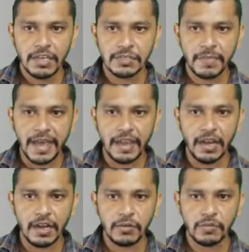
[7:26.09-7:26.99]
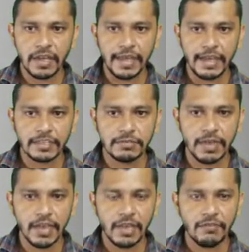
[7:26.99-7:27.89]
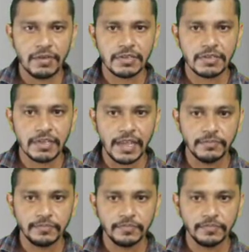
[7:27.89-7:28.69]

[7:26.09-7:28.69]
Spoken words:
is parallel to the XY reference line.